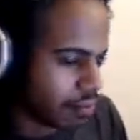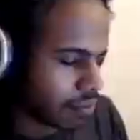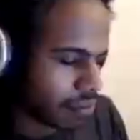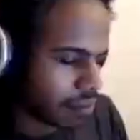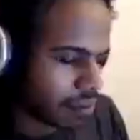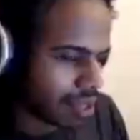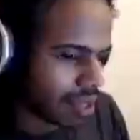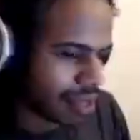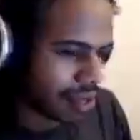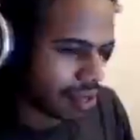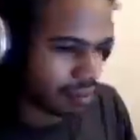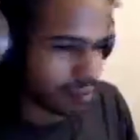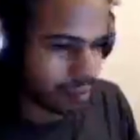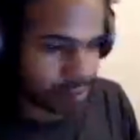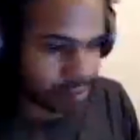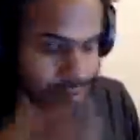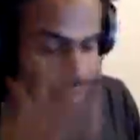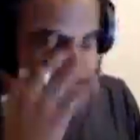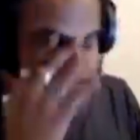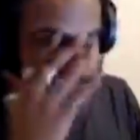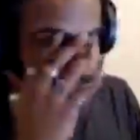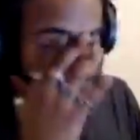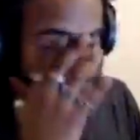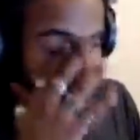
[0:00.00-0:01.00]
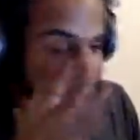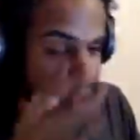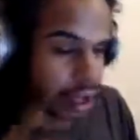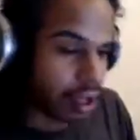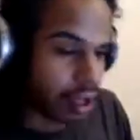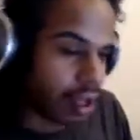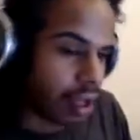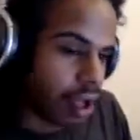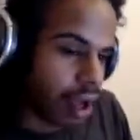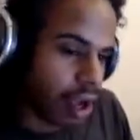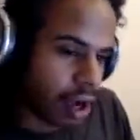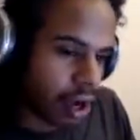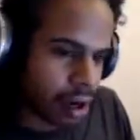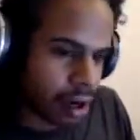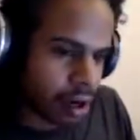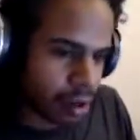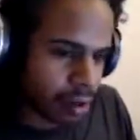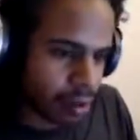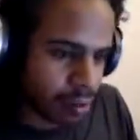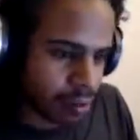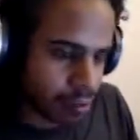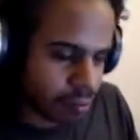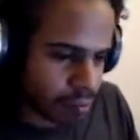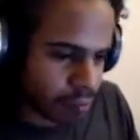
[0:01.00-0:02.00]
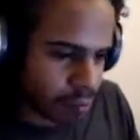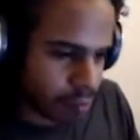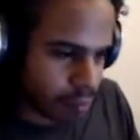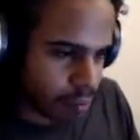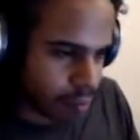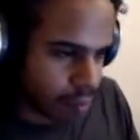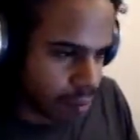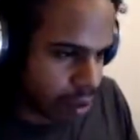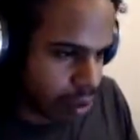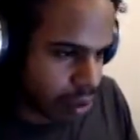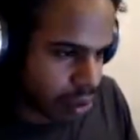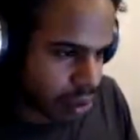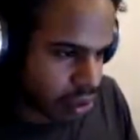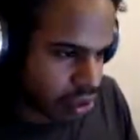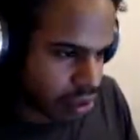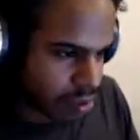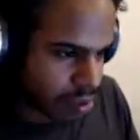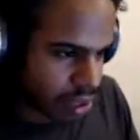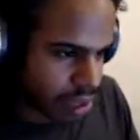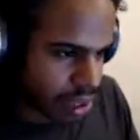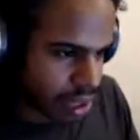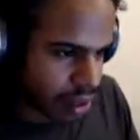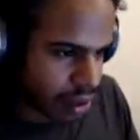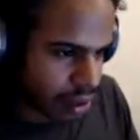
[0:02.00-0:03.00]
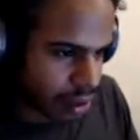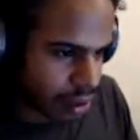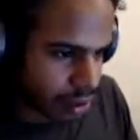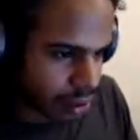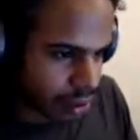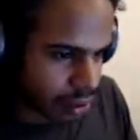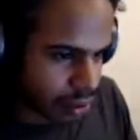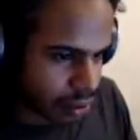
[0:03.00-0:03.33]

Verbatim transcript: Next. Oh, okay. Oh, there's something down here.